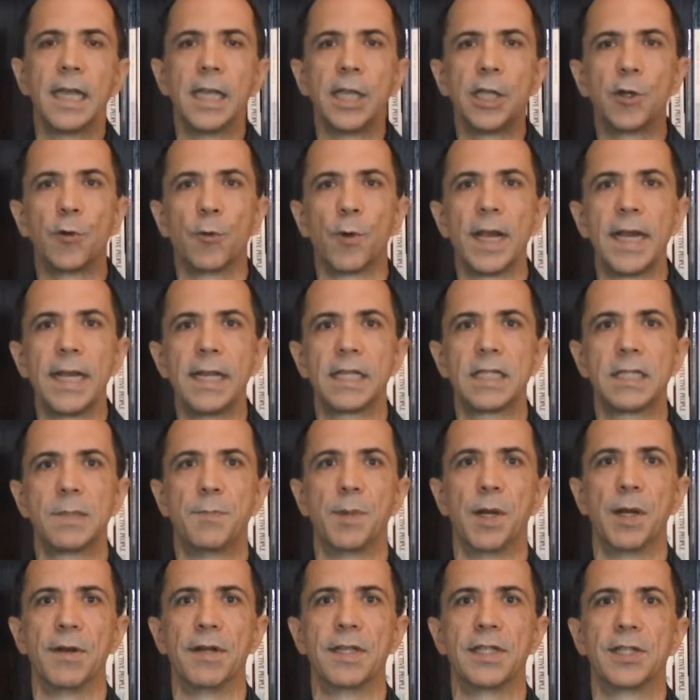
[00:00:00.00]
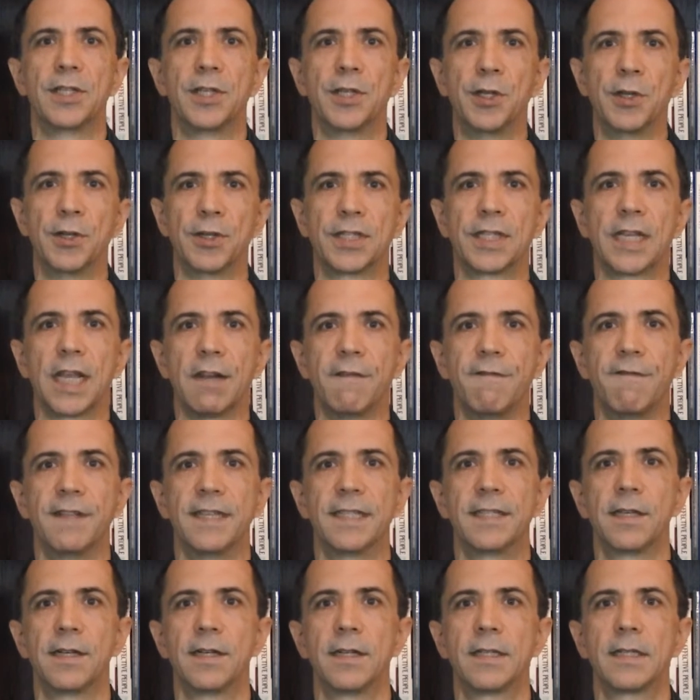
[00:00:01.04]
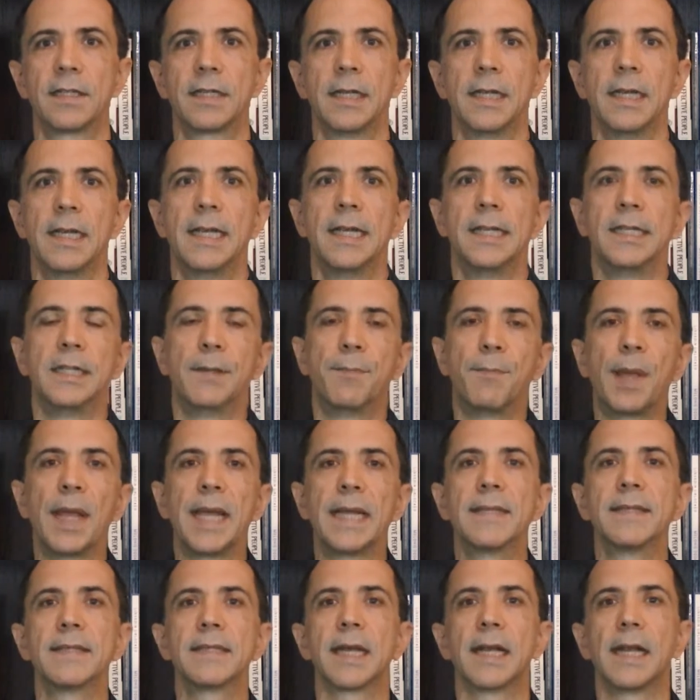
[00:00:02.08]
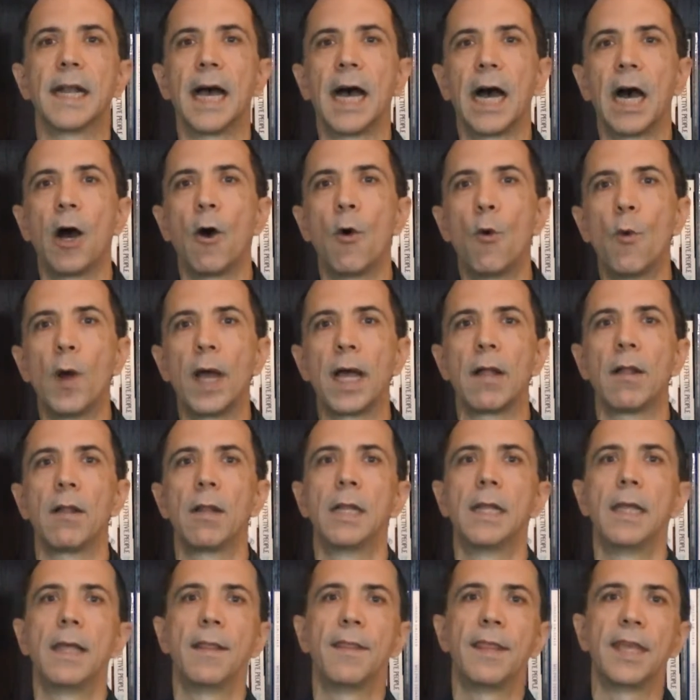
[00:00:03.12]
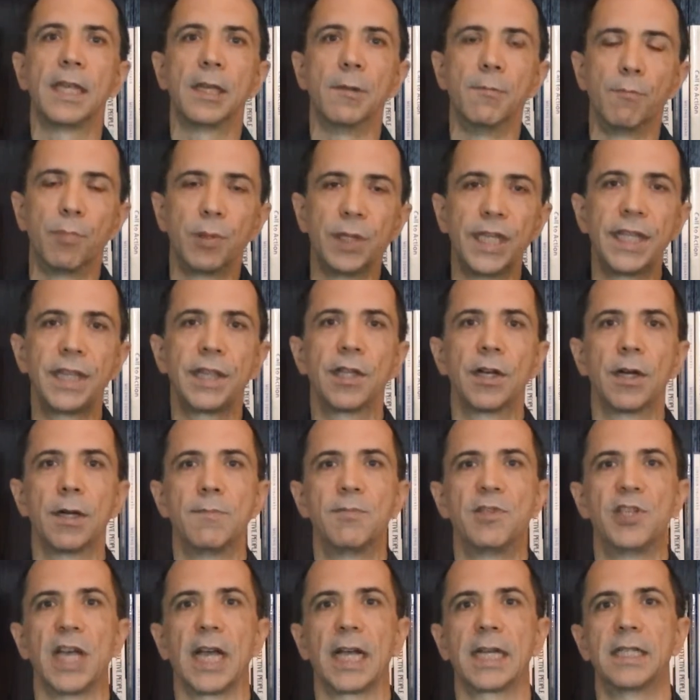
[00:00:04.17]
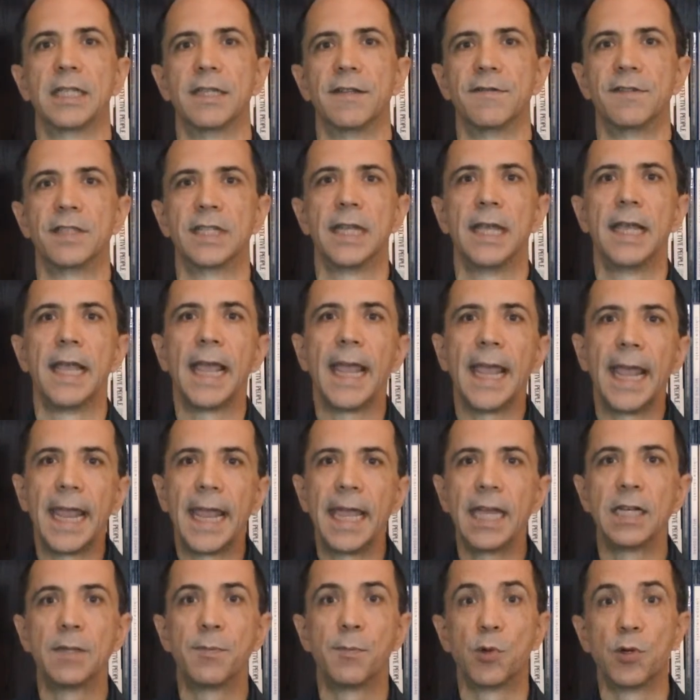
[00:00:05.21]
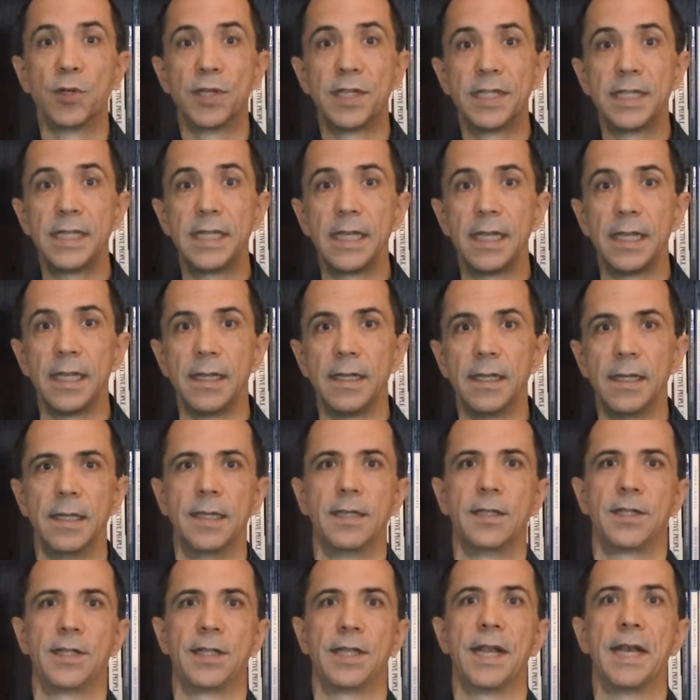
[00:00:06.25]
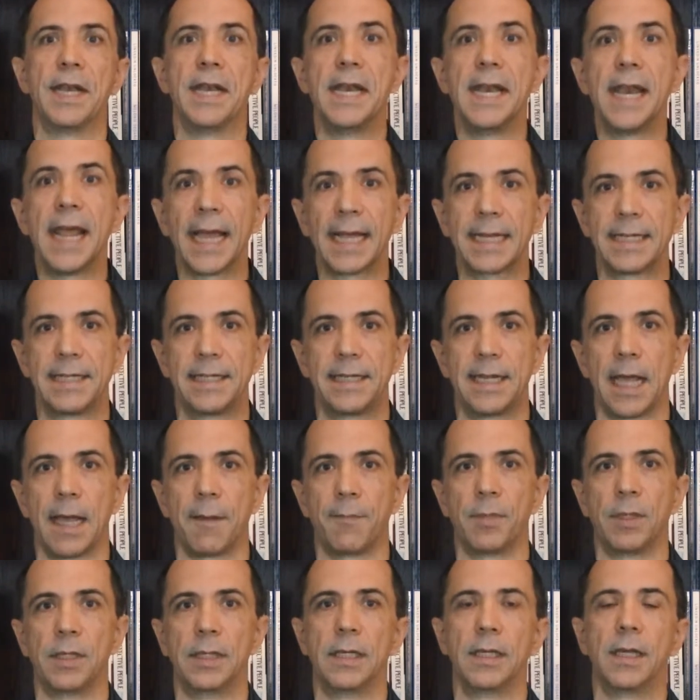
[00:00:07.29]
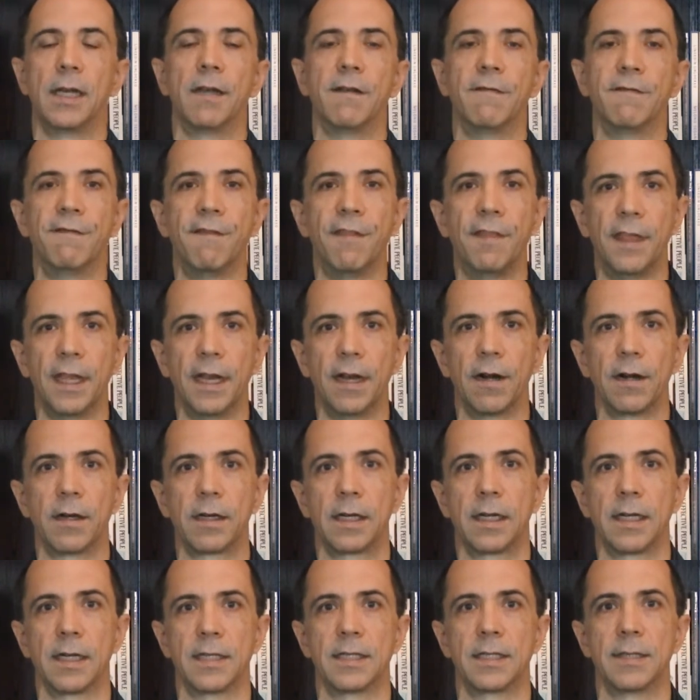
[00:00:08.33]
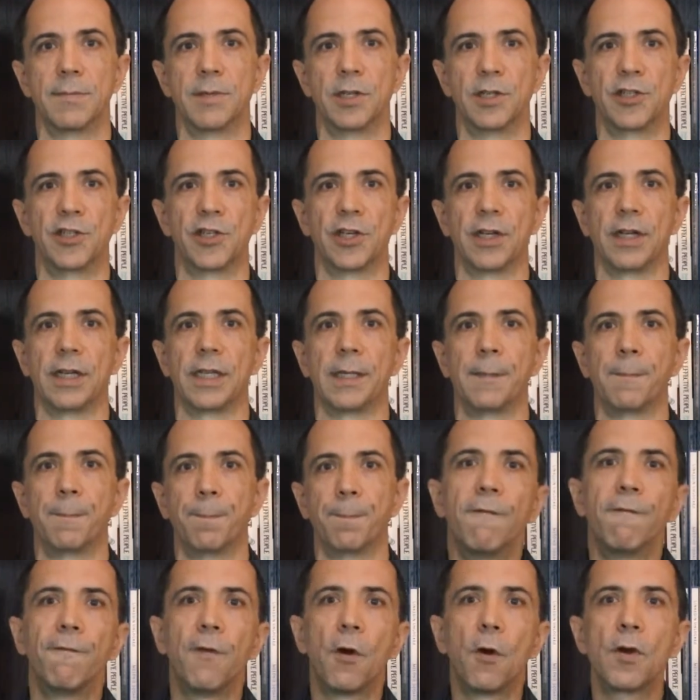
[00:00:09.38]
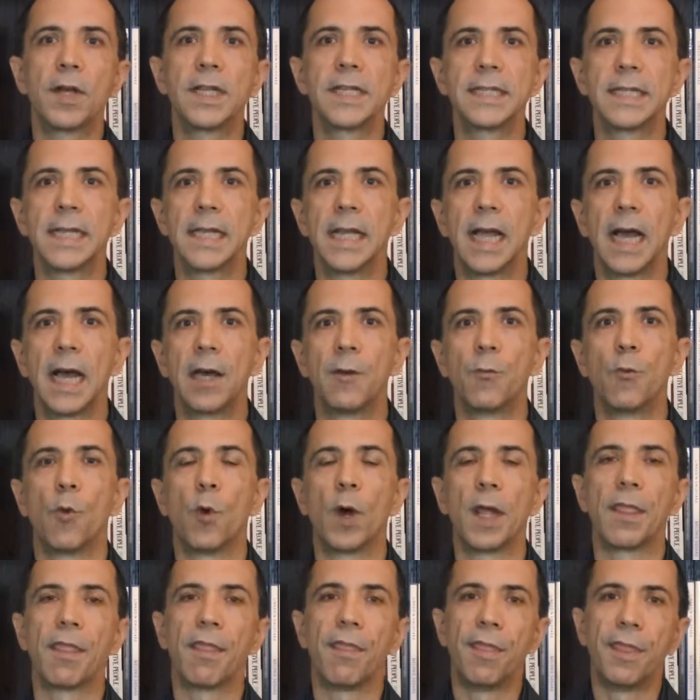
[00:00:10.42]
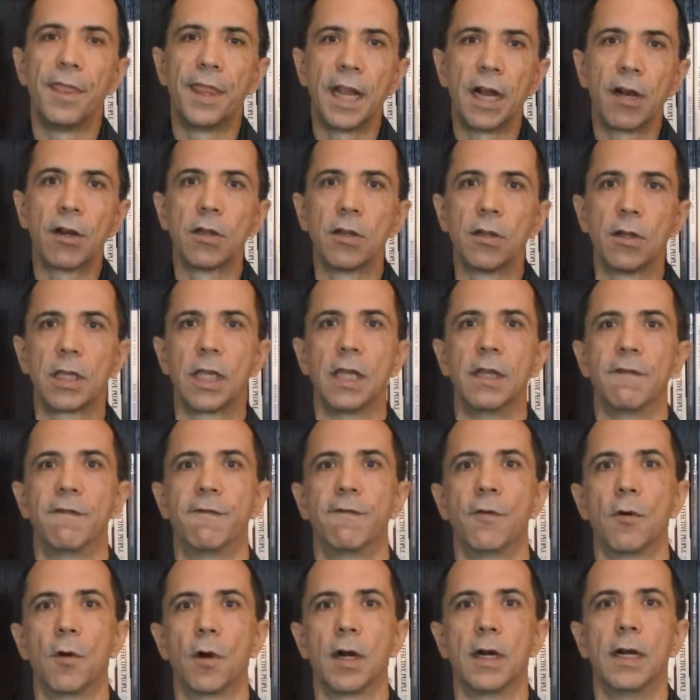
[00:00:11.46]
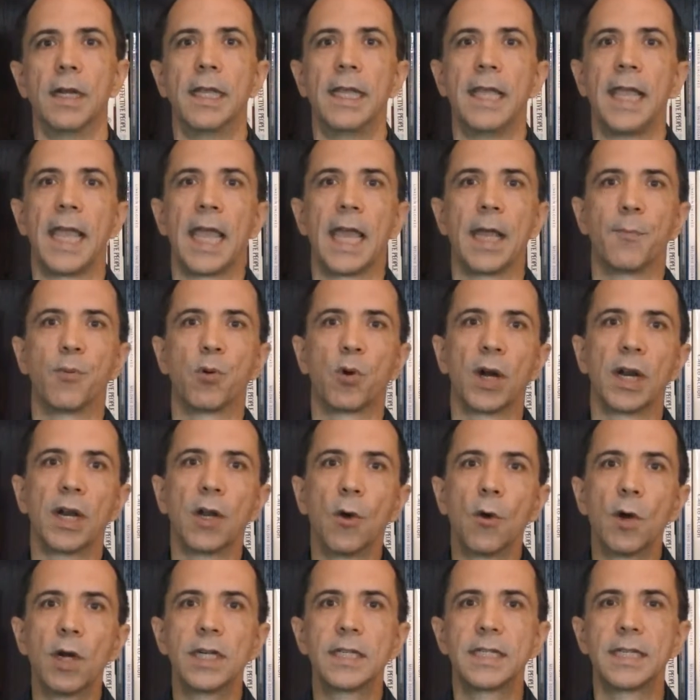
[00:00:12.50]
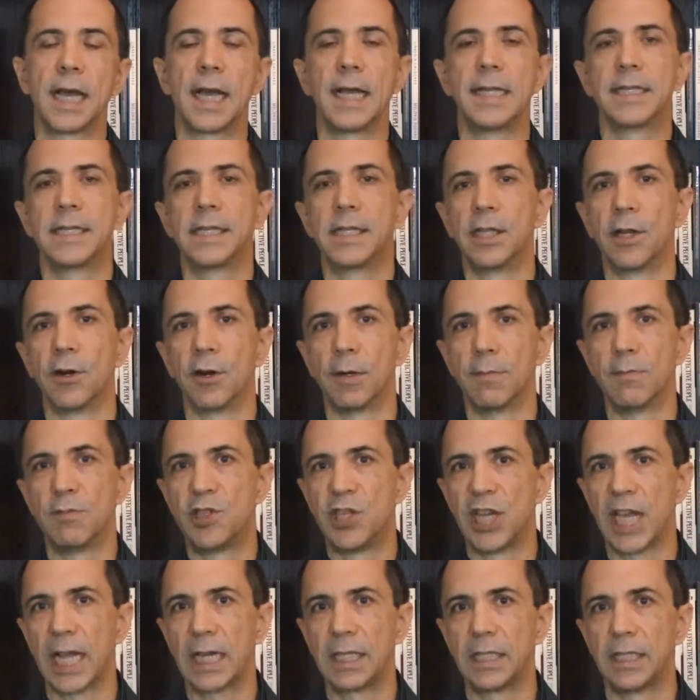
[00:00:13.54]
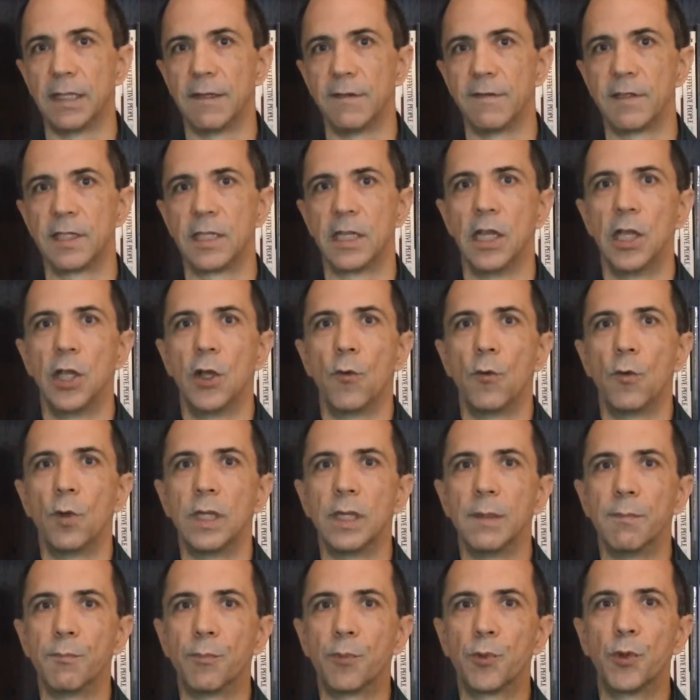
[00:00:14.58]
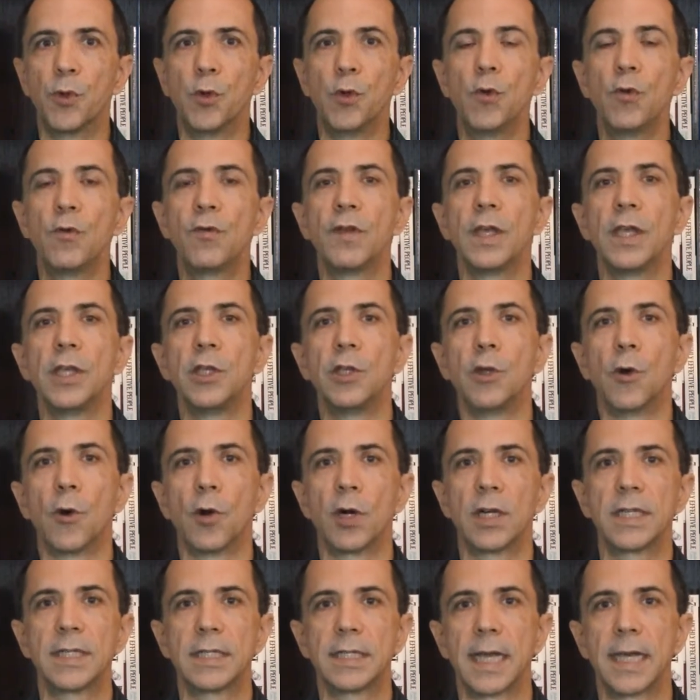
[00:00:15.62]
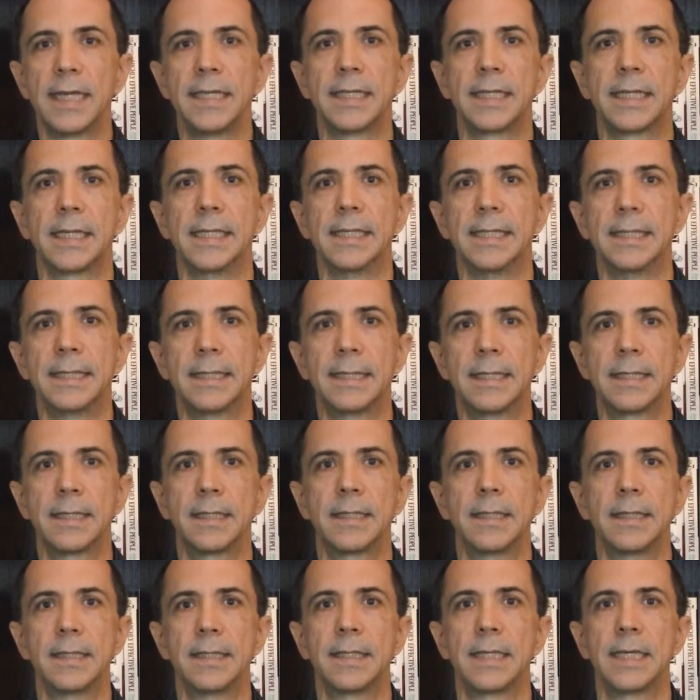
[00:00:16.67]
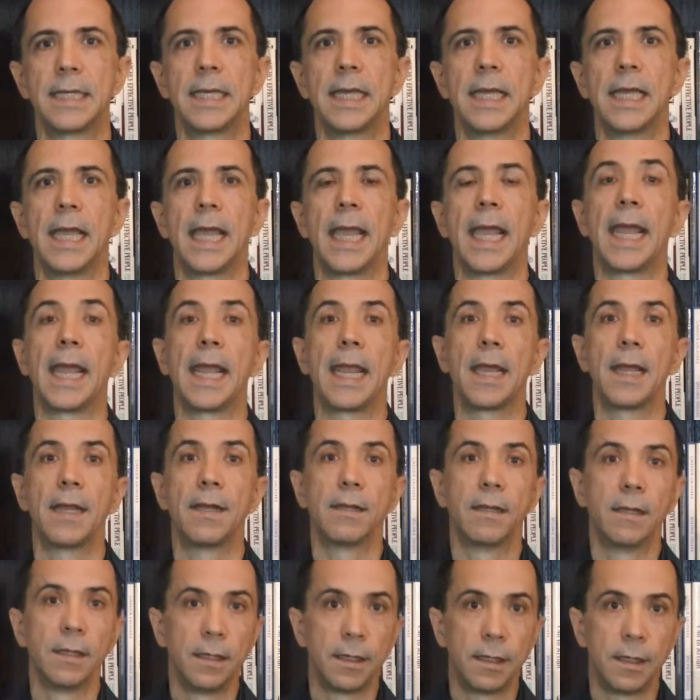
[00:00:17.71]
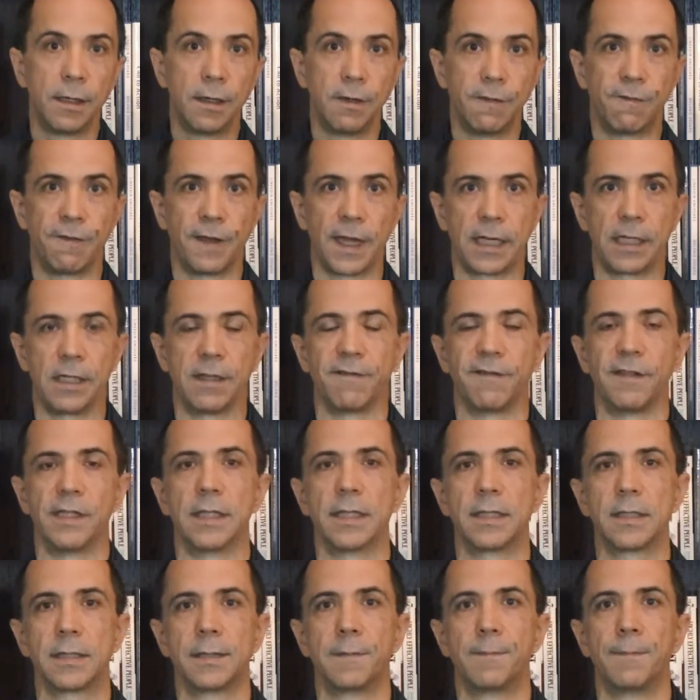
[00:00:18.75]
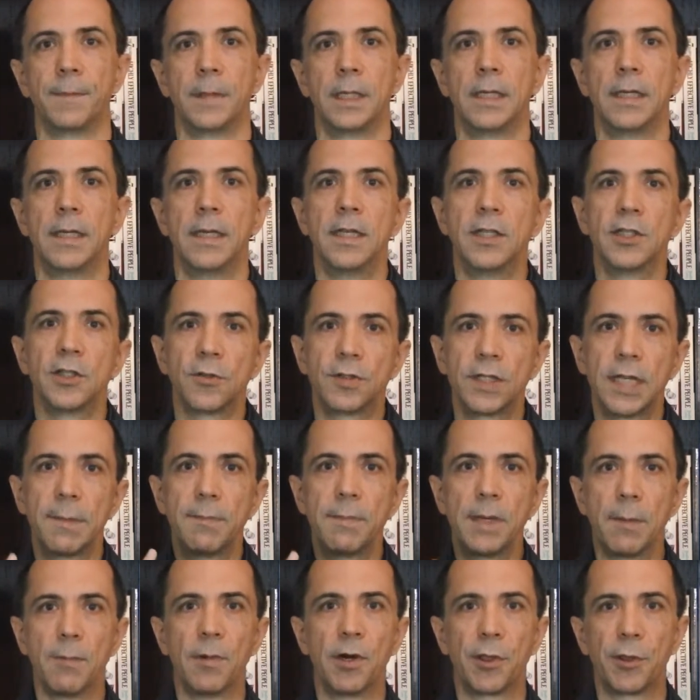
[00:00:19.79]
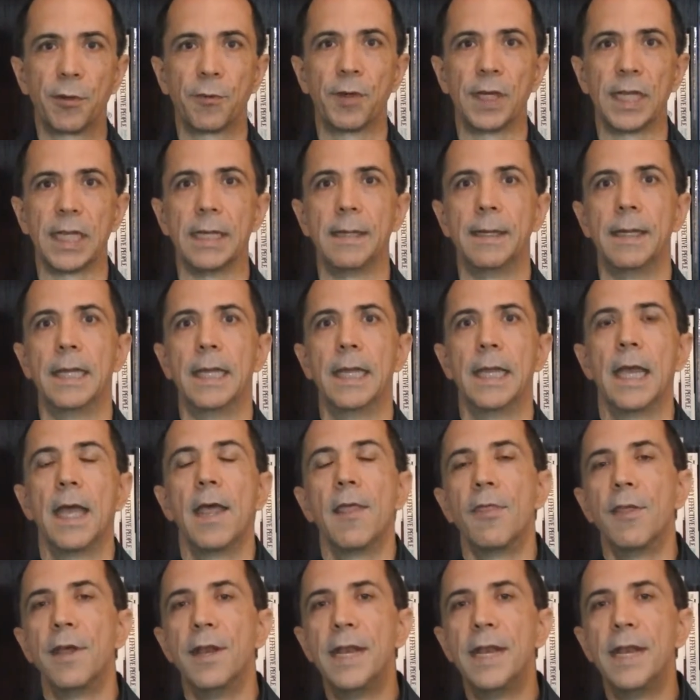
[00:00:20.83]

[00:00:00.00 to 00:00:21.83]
a great experience to your site visitors depends on how well they complete their objectives and proceed to the next step of their customer journey. Focusing on what they're looking for and prioritizing their objectives will improve your site's consistency and effectiveness. So tip number 3, the